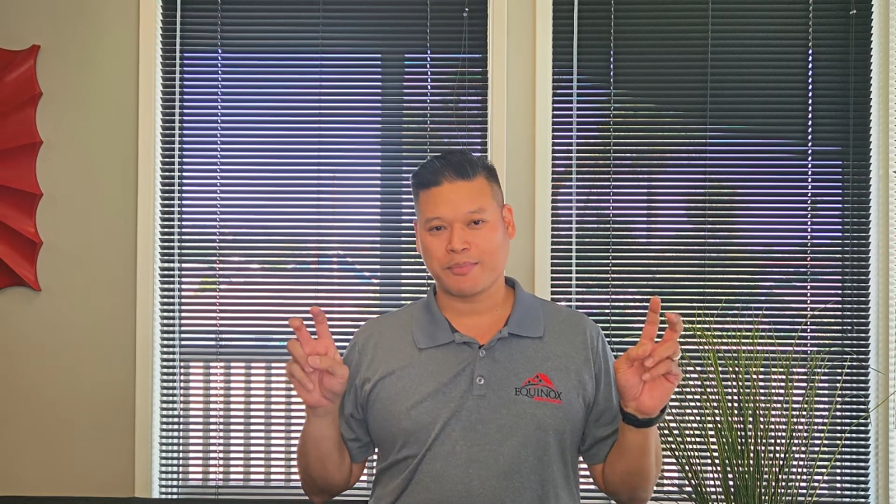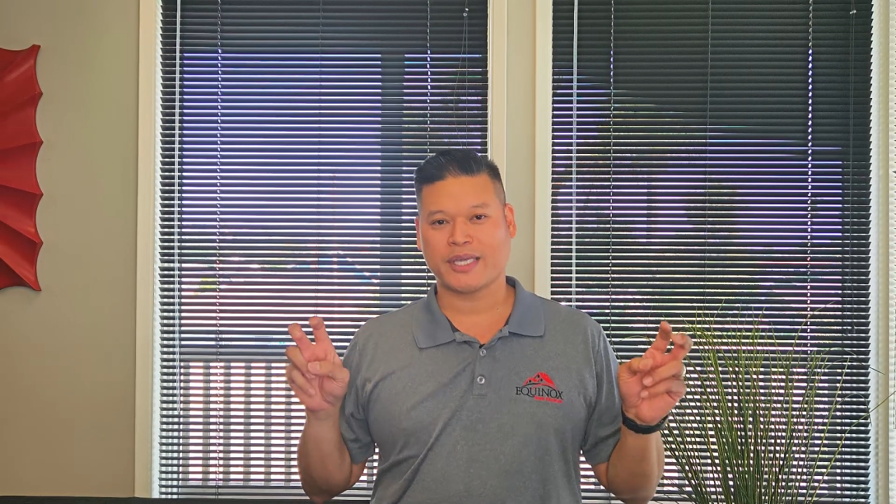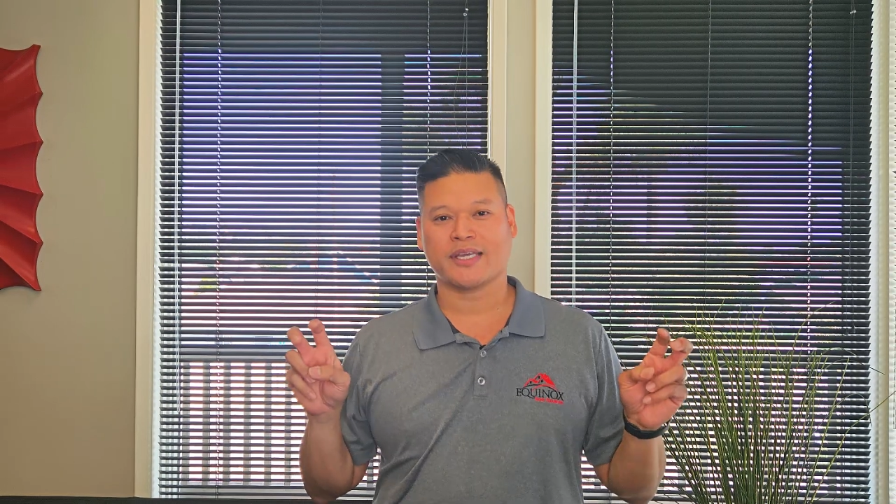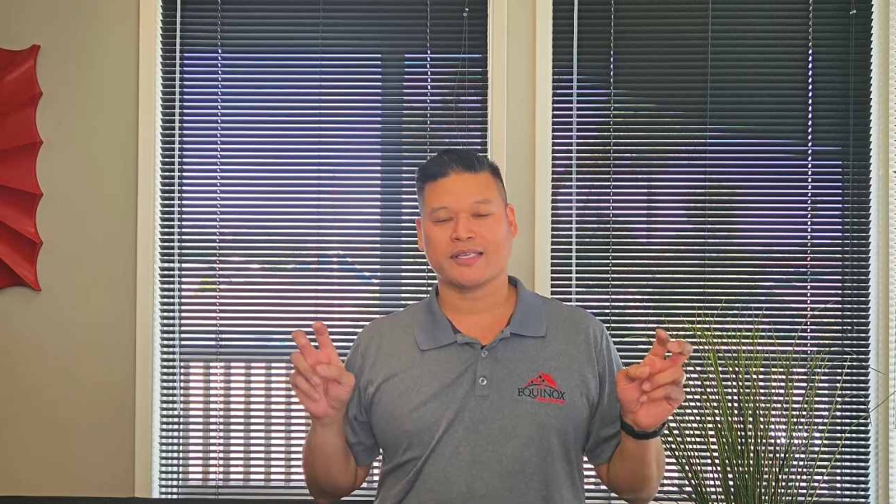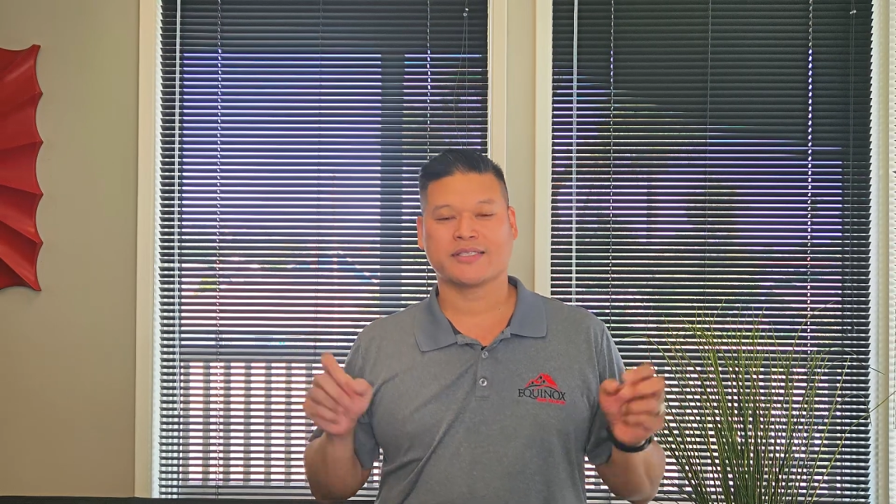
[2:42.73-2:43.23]

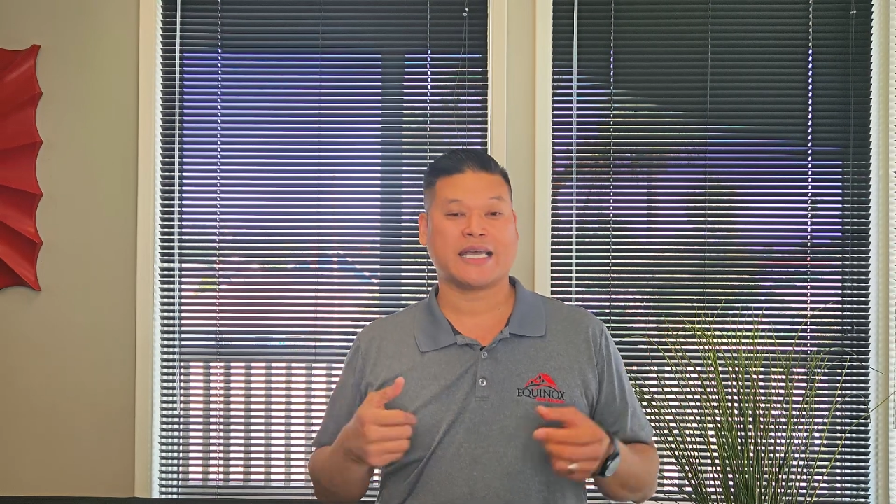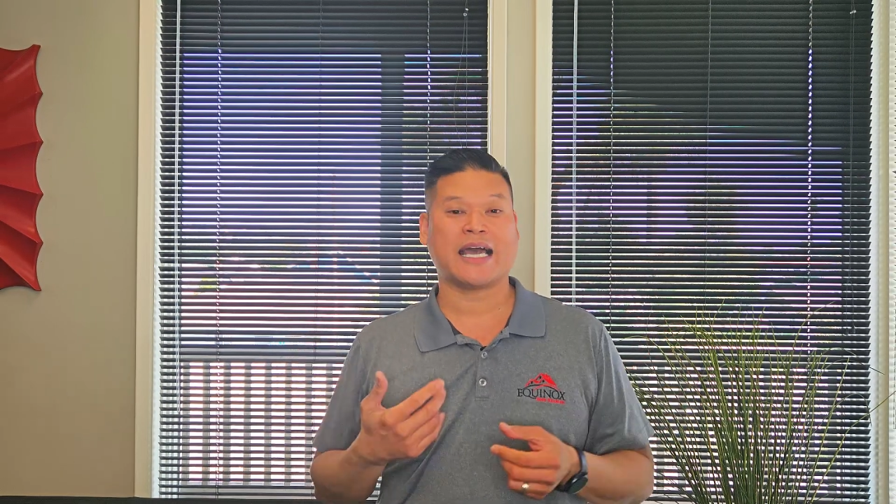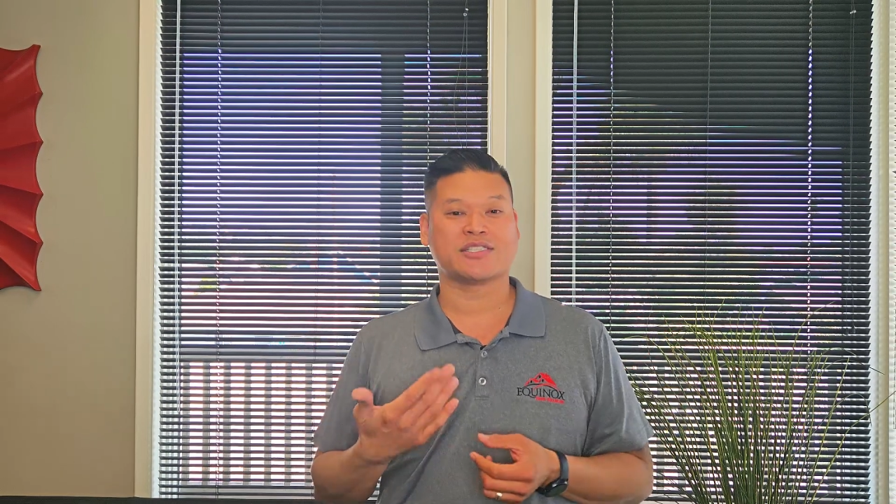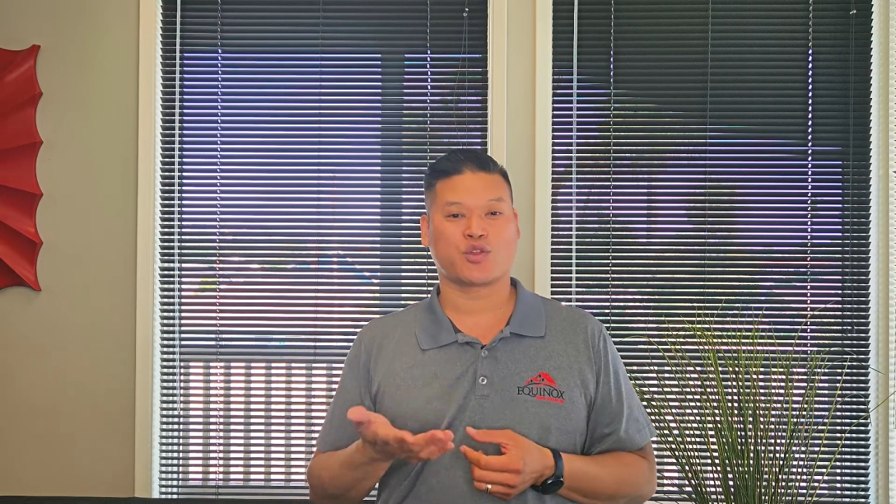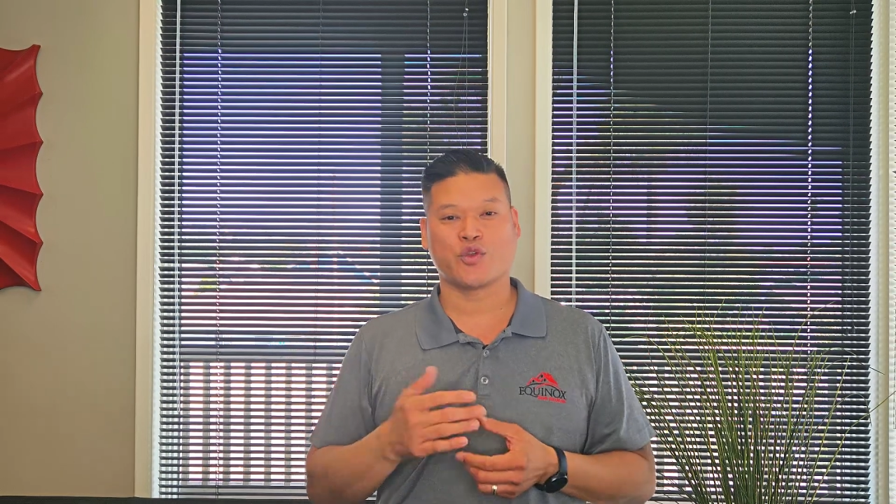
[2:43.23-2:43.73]
piece
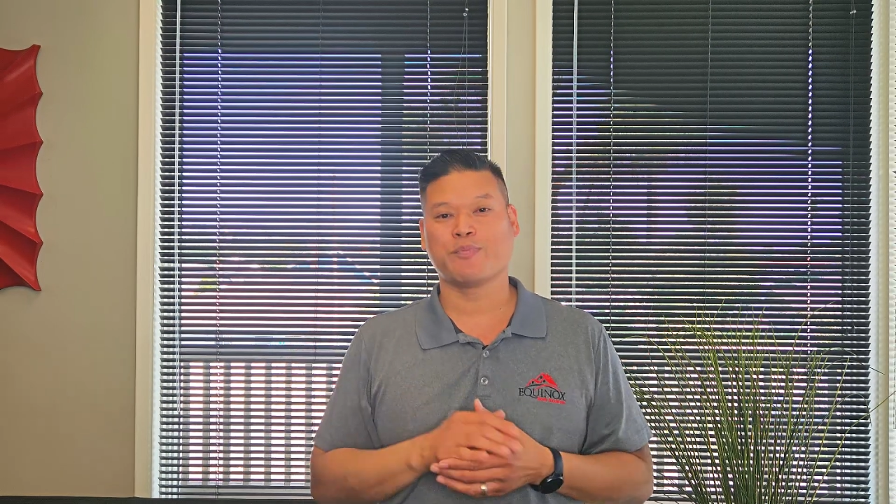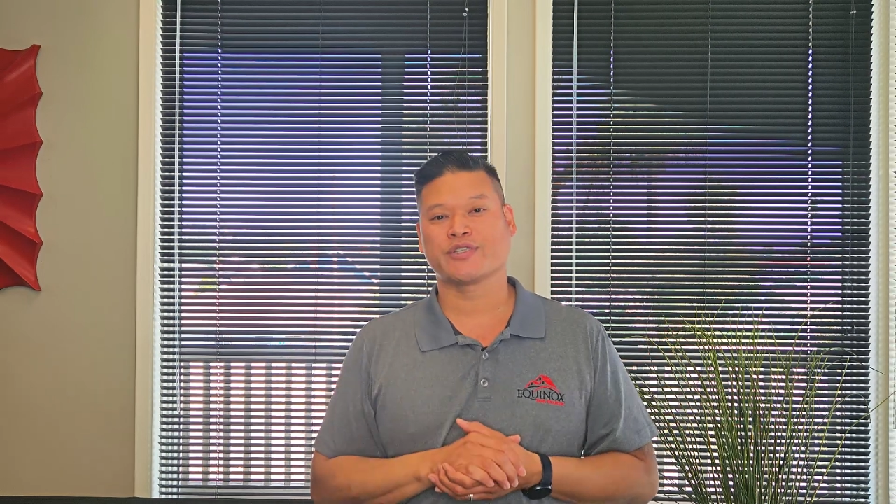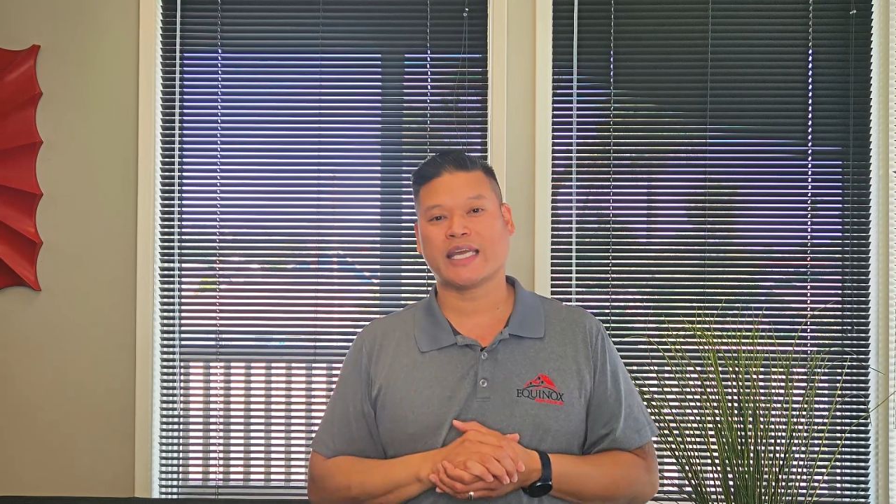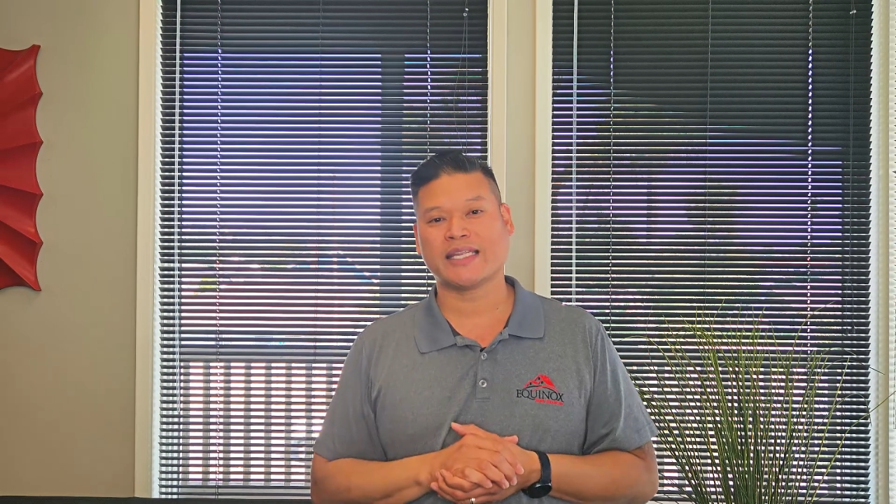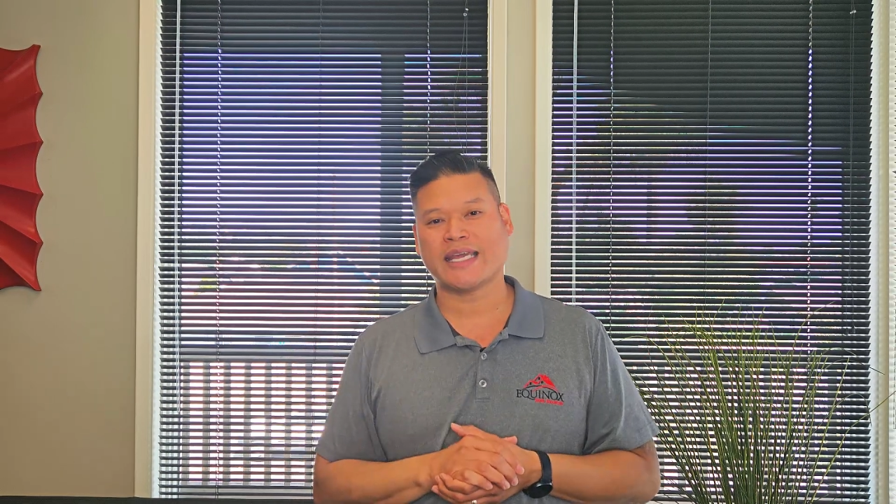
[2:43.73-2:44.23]
has 3%